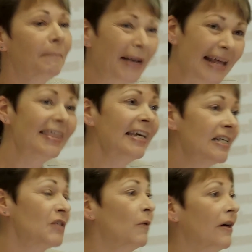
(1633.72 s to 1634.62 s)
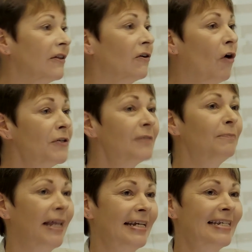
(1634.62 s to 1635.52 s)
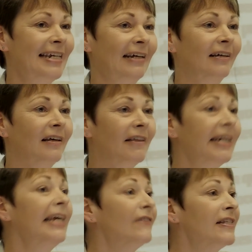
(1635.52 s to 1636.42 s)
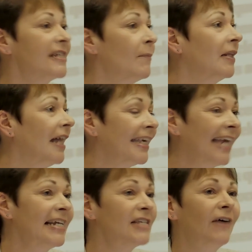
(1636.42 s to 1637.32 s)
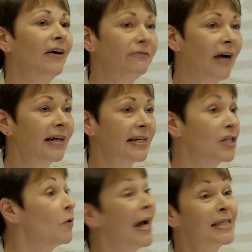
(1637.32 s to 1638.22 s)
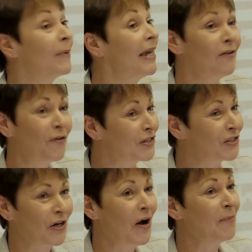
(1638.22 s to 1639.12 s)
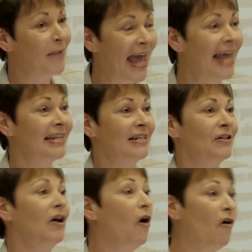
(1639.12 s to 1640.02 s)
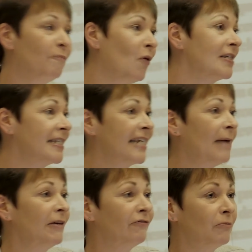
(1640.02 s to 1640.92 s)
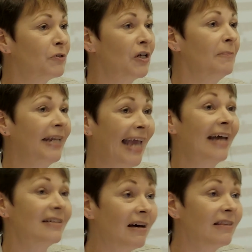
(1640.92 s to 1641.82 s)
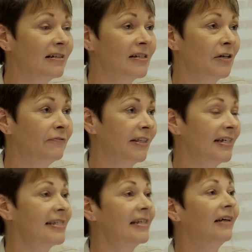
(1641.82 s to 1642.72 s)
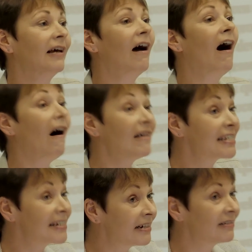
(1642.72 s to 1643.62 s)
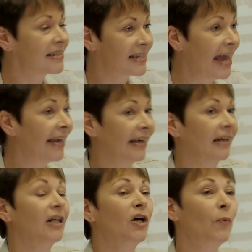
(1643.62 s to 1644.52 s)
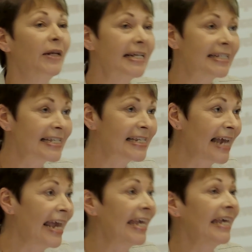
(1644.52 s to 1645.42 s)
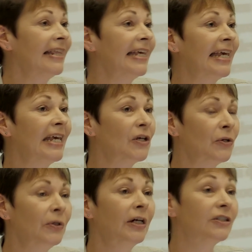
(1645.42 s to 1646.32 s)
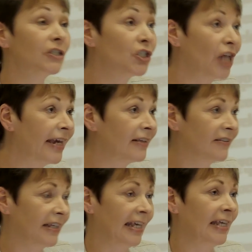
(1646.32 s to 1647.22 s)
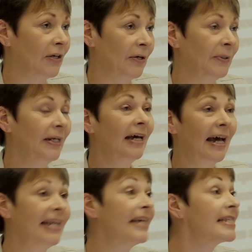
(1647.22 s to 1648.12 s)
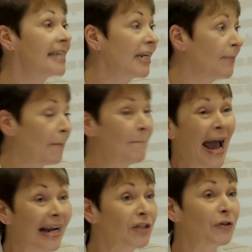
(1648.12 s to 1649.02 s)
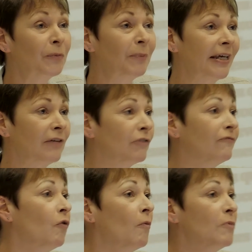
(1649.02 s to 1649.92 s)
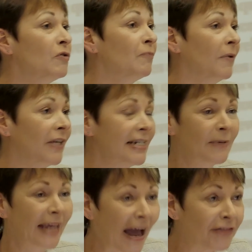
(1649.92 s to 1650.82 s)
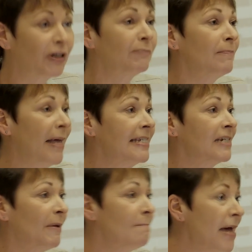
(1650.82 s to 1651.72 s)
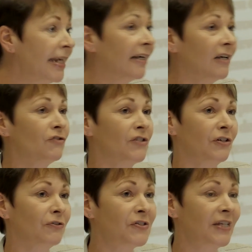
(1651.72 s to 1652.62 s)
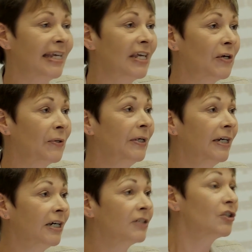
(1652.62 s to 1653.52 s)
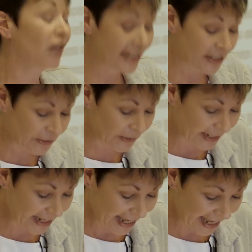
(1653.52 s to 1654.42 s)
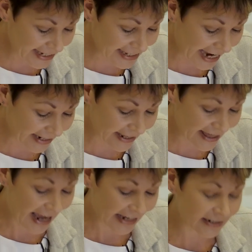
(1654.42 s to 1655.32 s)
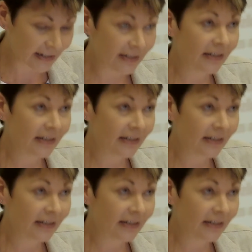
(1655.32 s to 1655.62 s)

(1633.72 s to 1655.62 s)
But I think it's worth contemplating that even someone like Yanis Varoufakis, who has been on the sharp end of policies coming from Germany and others over this, are still saying we need to stay in the EU to change the EU. And he has set up a pan European reform movement that is gathering momentum in many countries across the EU to try to do exactly that.